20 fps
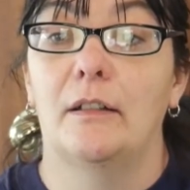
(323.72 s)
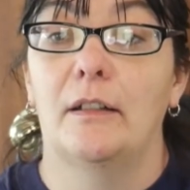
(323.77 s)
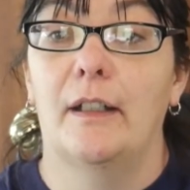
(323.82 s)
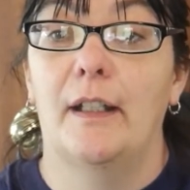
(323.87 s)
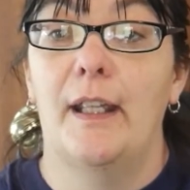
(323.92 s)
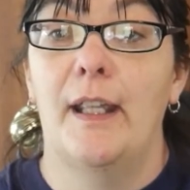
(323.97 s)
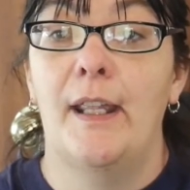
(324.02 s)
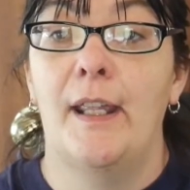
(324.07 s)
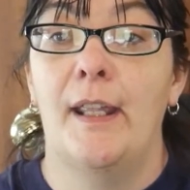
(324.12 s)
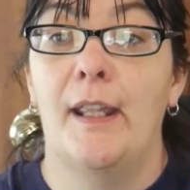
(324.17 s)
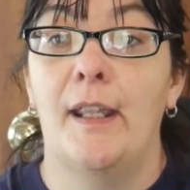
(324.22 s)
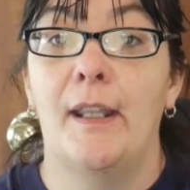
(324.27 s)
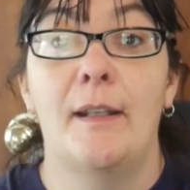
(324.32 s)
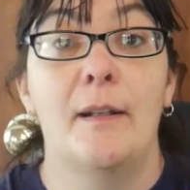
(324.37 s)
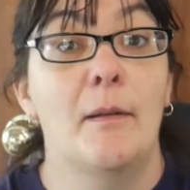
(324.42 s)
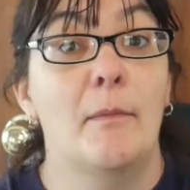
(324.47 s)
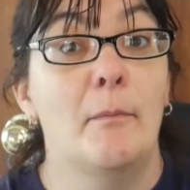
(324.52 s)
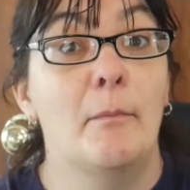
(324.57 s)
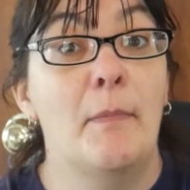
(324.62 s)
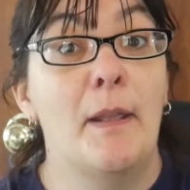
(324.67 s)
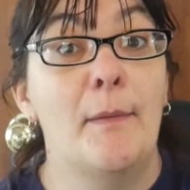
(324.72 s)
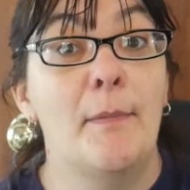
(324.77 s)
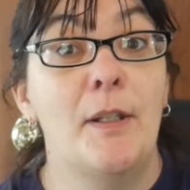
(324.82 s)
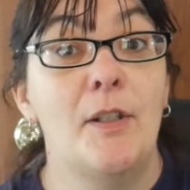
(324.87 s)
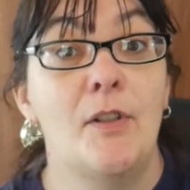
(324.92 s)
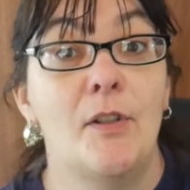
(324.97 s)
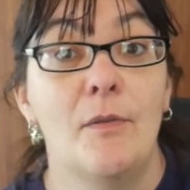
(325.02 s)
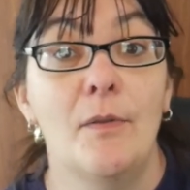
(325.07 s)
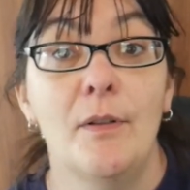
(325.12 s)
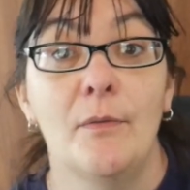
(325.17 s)
And maybe
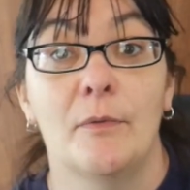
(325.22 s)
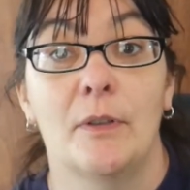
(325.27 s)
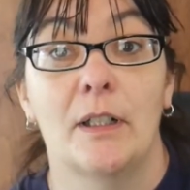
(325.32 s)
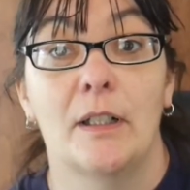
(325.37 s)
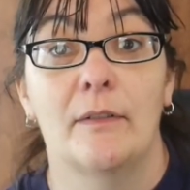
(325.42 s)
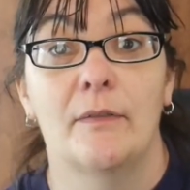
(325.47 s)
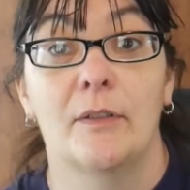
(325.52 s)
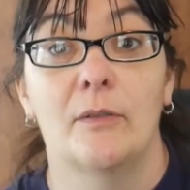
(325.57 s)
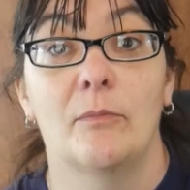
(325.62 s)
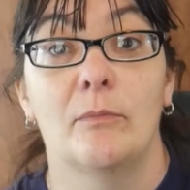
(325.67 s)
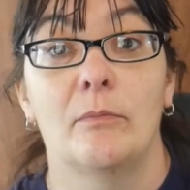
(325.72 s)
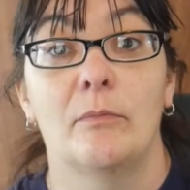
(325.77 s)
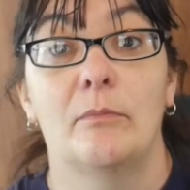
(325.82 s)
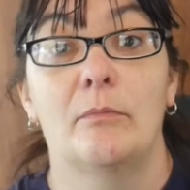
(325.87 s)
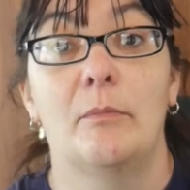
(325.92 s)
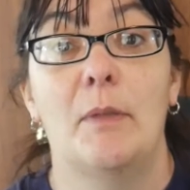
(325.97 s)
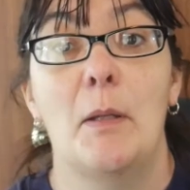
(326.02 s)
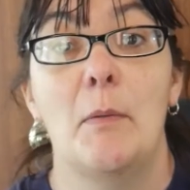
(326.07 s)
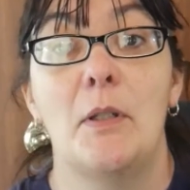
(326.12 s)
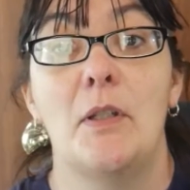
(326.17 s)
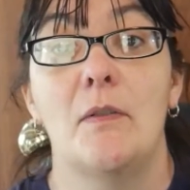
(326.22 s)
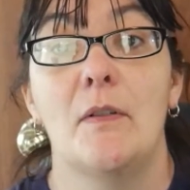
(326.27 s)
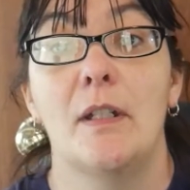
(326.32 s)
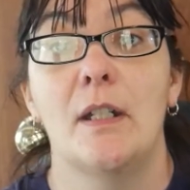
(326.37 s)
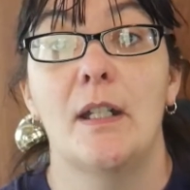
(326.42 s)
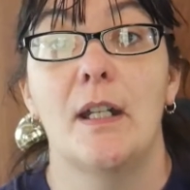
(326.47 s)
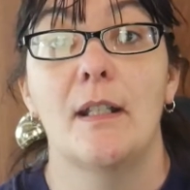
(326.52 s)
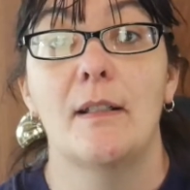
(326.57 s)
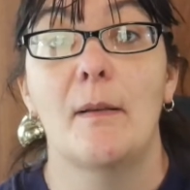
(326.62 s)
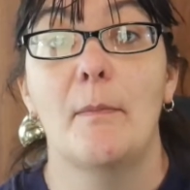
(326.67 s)
doing one of them. Maybe doing it
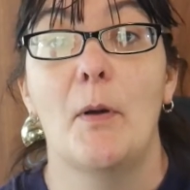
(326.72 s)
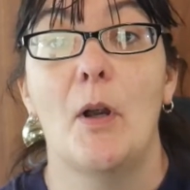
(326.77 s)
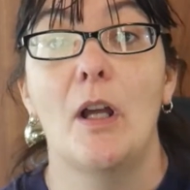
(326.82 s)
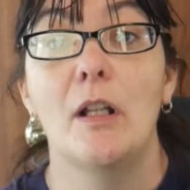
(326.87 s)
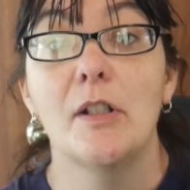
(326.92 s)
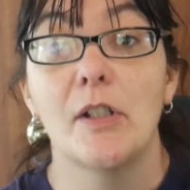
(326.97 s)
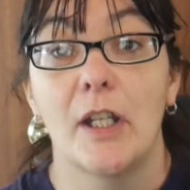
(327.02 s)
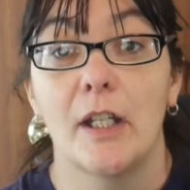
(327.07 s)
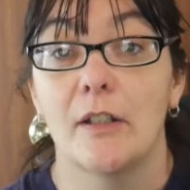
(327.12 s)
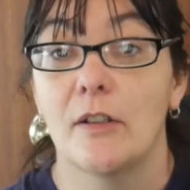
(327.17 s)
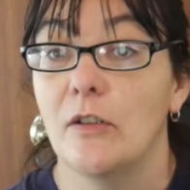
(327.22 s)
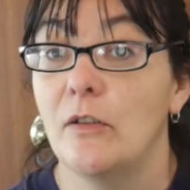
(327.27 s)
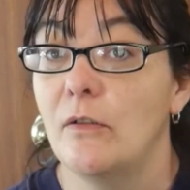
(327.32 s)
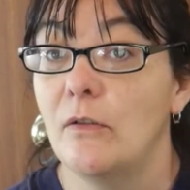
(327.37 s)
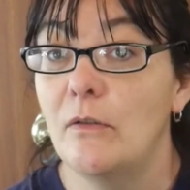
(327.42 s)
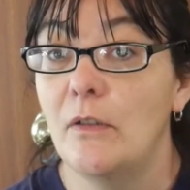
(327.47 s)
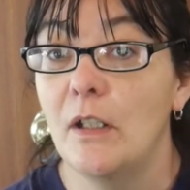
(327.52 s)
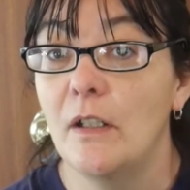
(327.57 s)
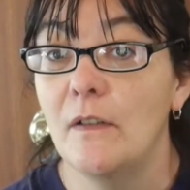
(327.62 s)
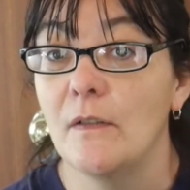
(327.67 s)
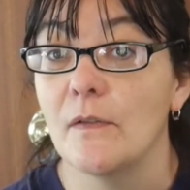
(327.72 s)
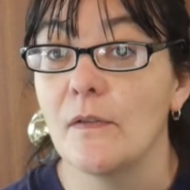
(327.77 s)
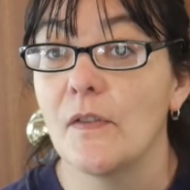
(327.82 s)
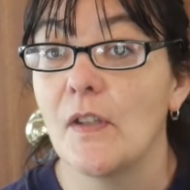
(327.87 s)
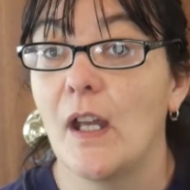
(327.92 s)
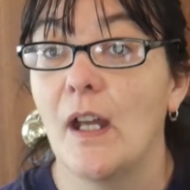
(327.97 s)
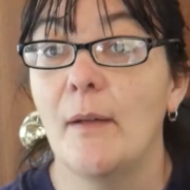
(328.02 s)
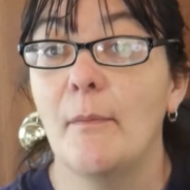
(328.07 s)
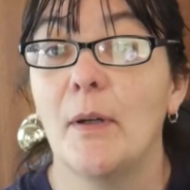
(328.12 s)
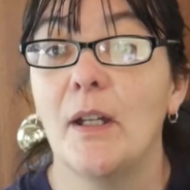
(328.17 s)
as a project. Who knows?
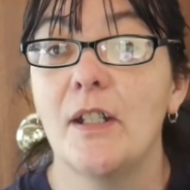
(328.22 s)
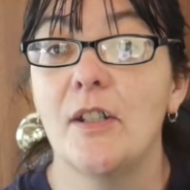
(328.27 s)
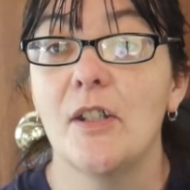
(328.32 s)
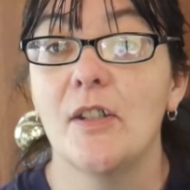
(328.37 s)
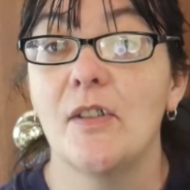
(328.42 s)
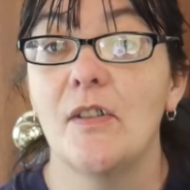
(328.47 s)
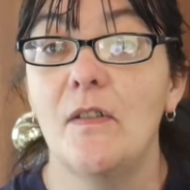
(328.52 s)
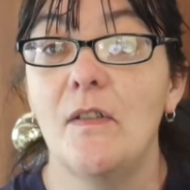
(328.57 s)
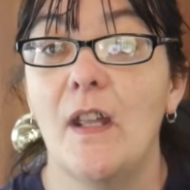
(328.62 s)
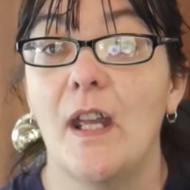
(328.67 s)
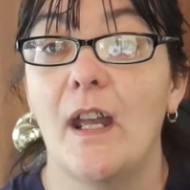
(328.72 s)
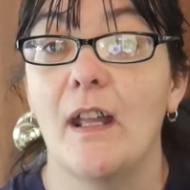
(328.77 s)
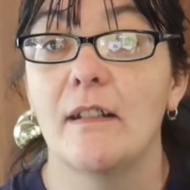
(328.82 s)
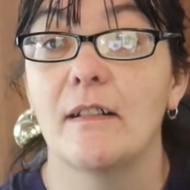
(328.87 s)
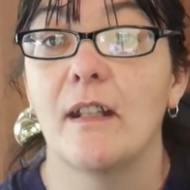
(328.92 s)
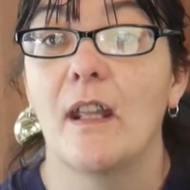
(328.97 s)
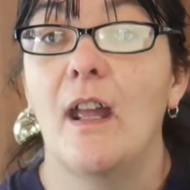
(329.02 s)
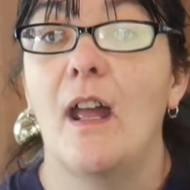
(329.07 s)
I might just do that.